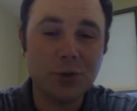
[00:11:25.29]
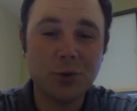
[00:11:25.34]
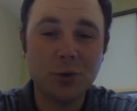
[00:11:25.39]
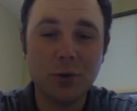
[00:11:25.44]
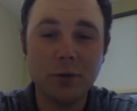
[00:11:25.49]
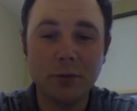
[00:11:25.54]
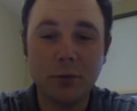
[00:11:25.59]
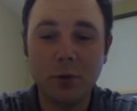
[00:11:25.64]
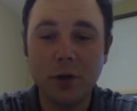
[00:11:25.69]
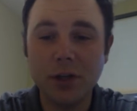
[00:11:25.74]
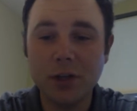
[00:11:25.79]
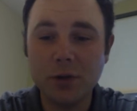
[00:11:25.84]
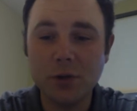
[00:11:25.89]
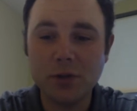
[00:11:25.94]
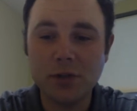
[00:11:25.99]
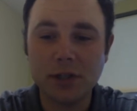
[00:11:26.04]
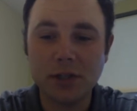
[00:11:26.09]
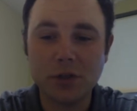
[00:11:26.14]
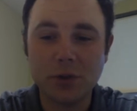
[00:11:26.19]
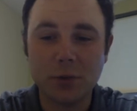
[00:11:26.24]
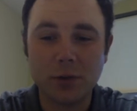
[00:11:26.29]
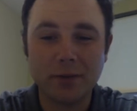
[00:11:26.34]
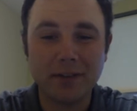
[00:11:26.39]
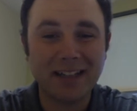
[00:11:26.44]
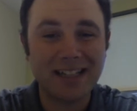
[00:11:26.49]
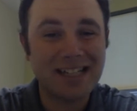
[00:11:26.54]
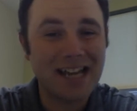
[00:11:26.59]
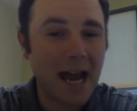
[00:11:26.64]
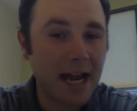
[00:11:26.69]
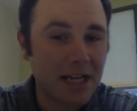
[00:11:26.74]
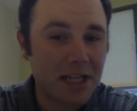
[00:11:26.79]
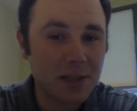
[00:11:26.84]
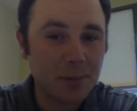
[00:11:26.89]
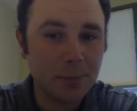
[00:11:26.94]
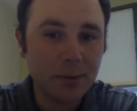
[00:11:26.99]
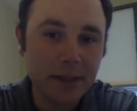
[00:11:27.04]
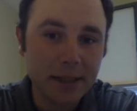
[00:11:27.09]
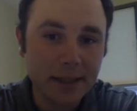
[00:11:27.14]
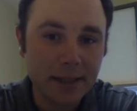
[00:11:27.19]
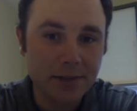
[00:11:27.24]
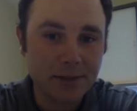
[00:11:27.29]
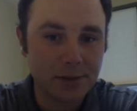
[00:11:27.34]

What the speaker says: to avoid using sort of like text speak,